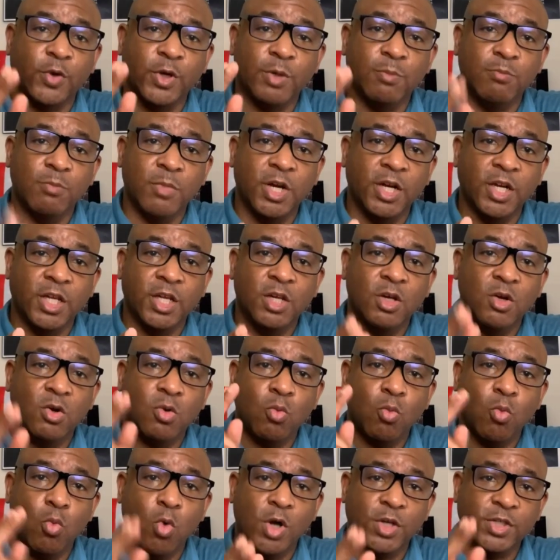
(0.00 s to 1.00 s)
money
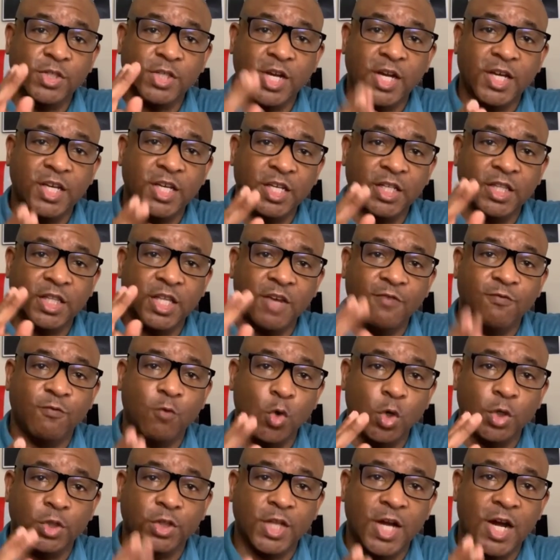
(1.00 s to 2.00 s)
once I hit that
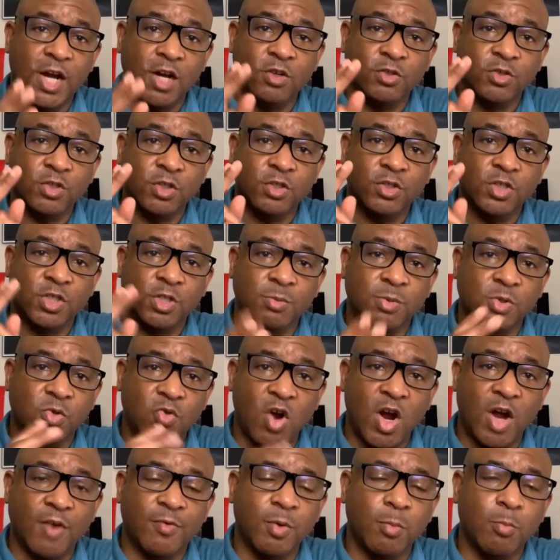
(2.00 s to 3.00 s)
4,000
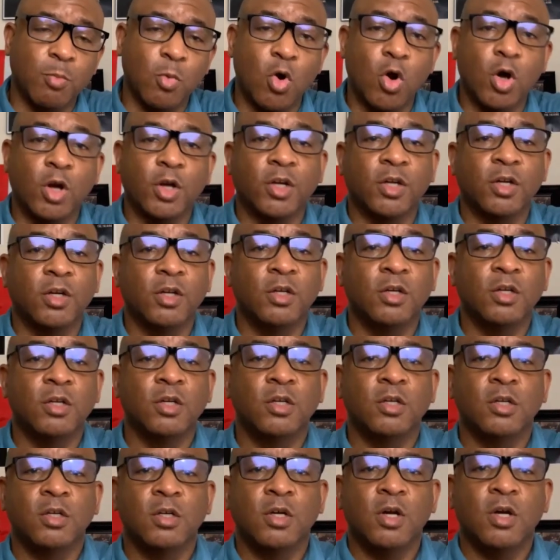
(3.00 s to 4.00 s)
subscriber mark.
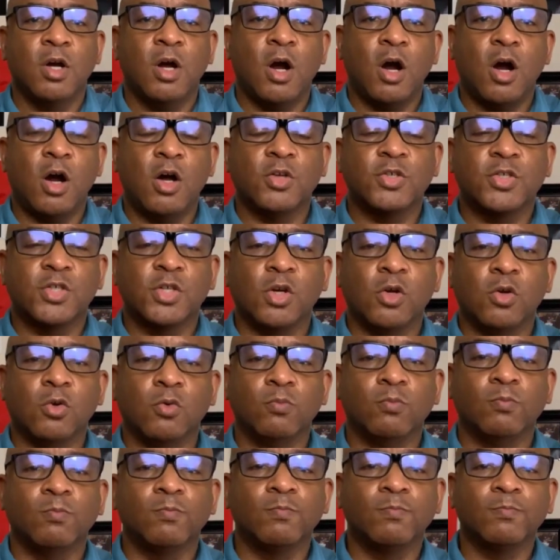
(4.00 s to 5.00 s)
Also,
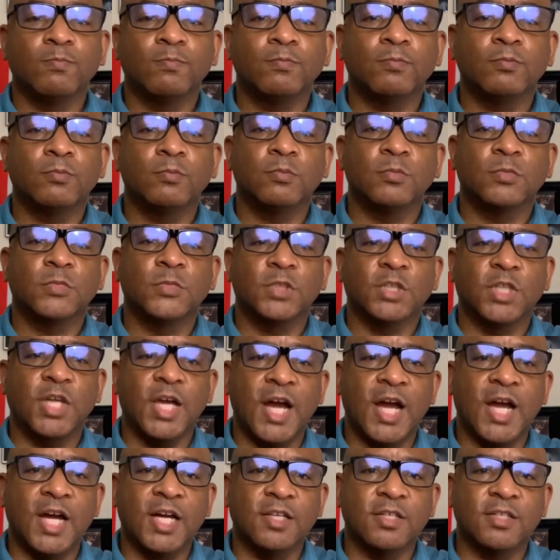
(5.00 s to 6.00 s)

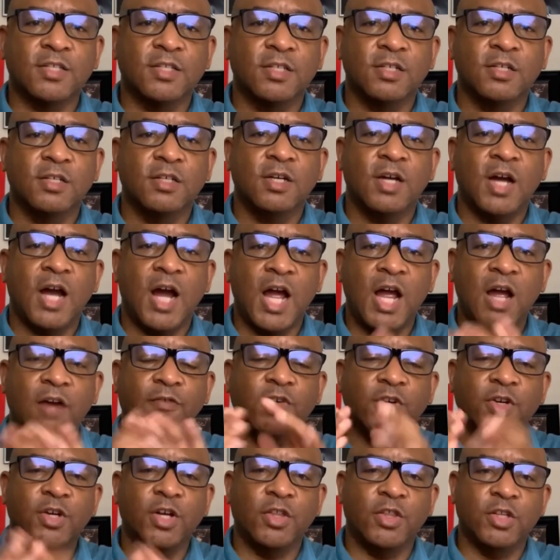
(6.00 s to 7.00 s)
guys, I have
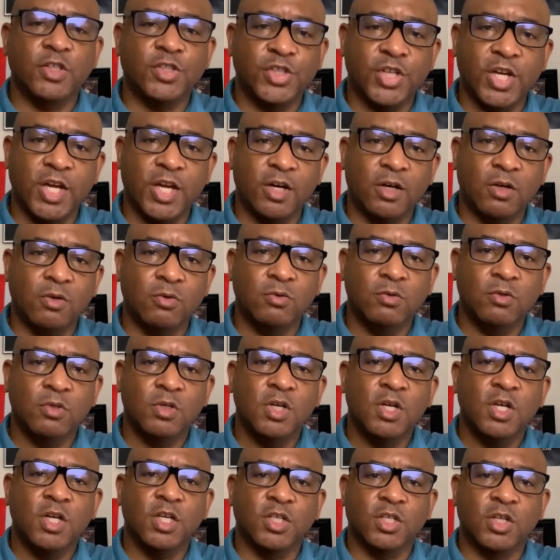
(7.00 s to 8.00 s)
another channel.
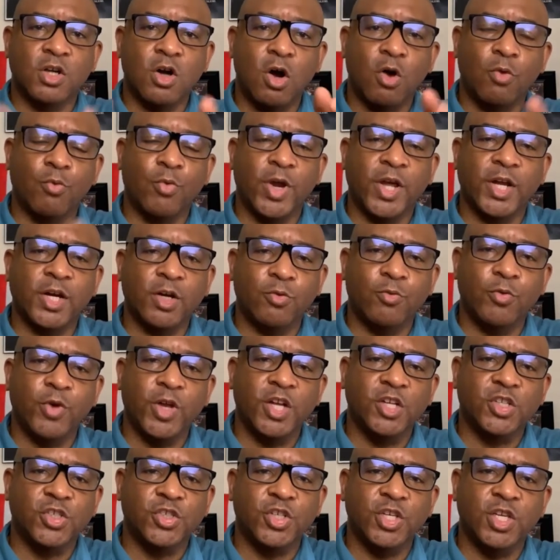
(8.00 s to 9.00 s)
It's called Random Reg
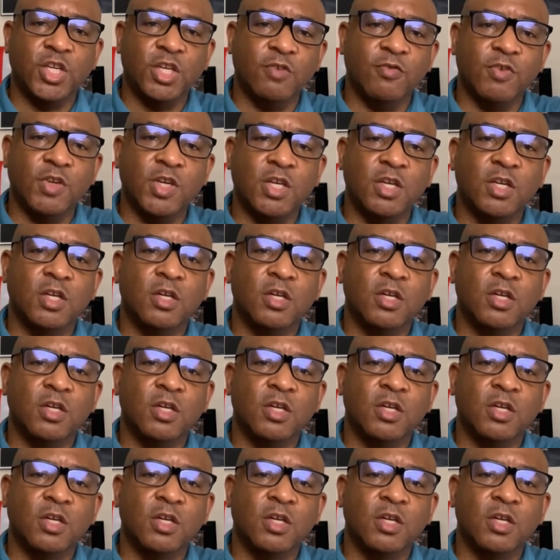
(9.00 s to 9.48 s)
TV.